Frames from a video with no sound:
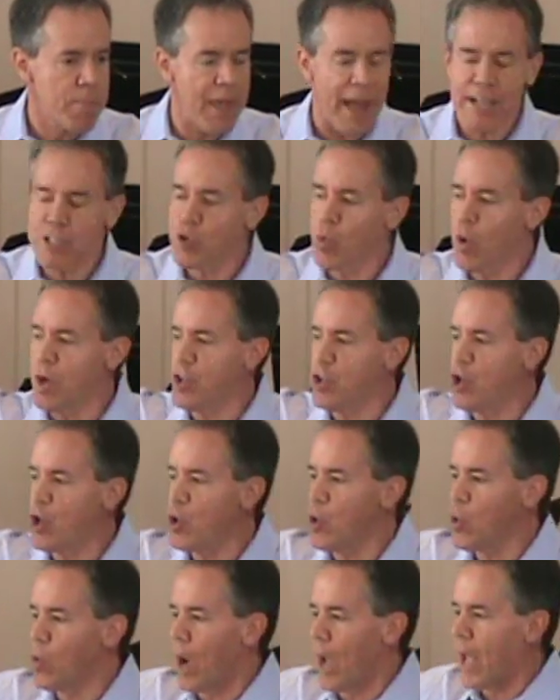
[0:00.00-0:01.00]
That's when
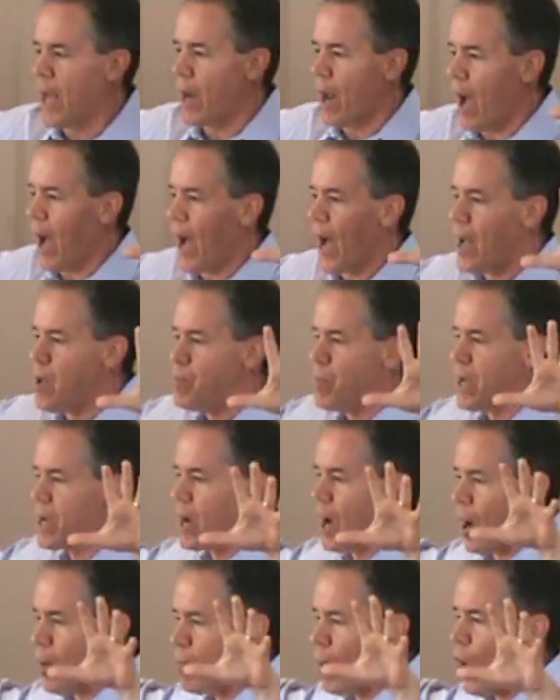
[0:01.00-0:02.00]
you and I
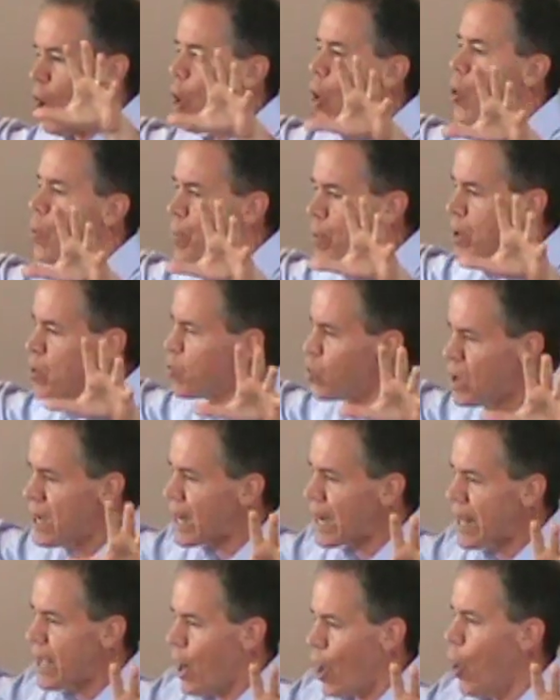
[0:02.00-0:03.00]
become open,
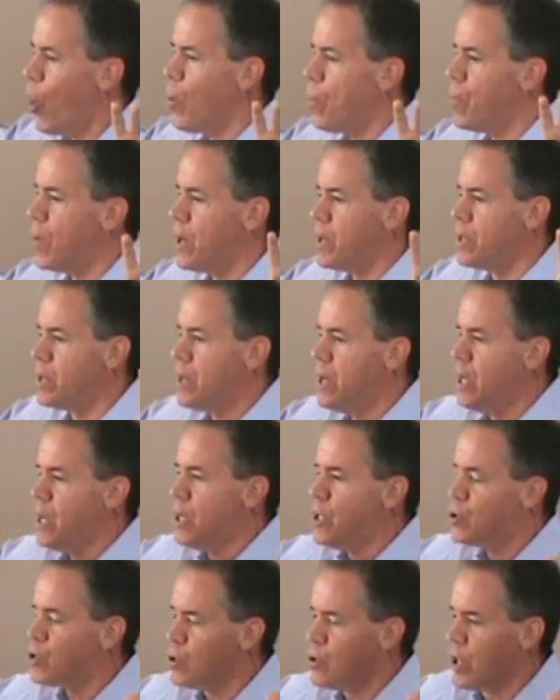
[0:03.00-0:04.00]
really open,
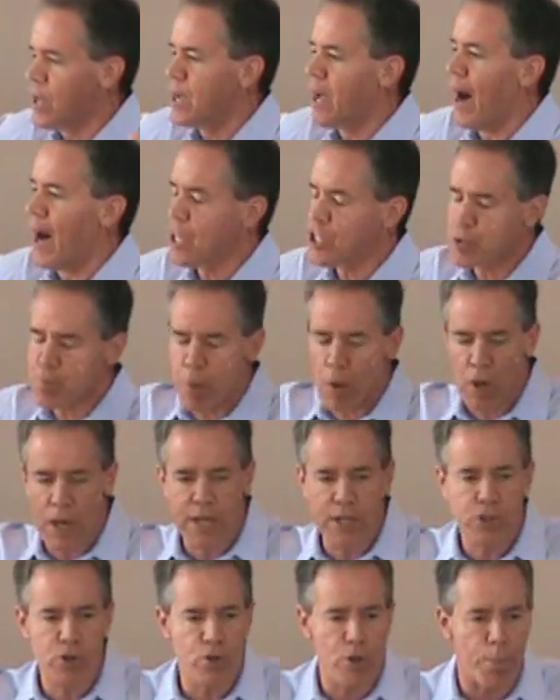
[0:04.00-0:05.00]
to the
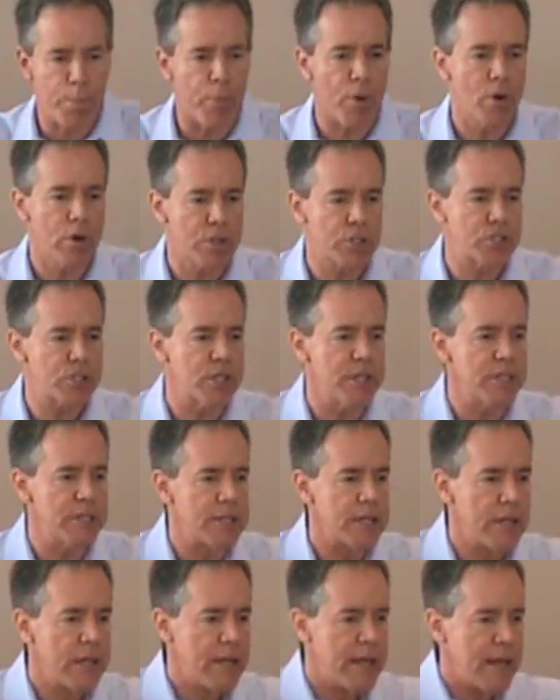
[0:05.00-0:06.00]
gospel and to the
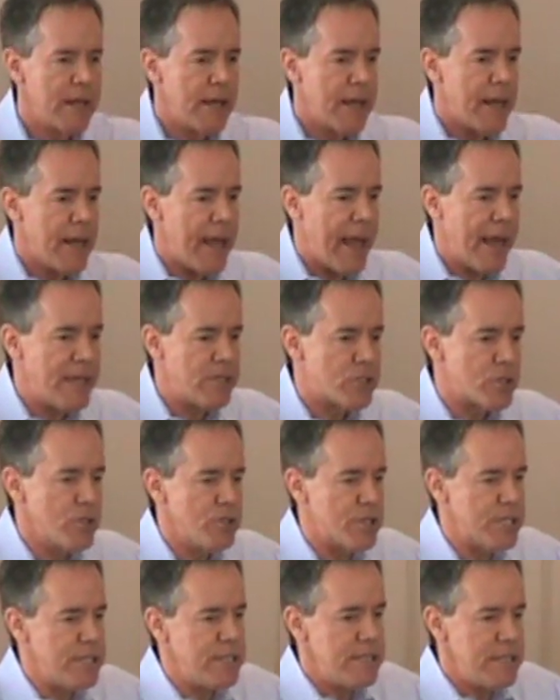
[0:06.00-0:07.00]
person and to
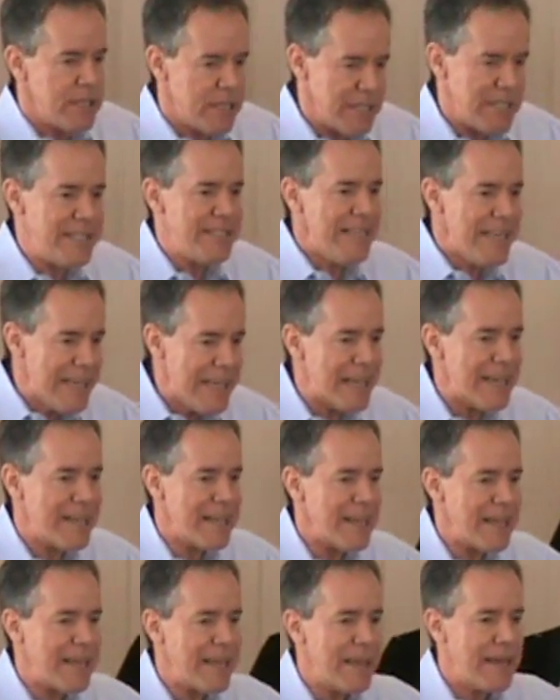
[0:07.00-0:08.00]
the, the
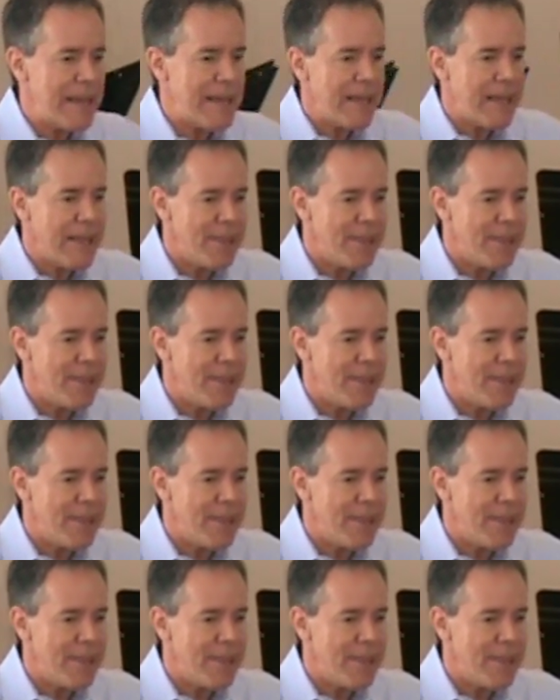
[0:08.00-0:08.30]
deity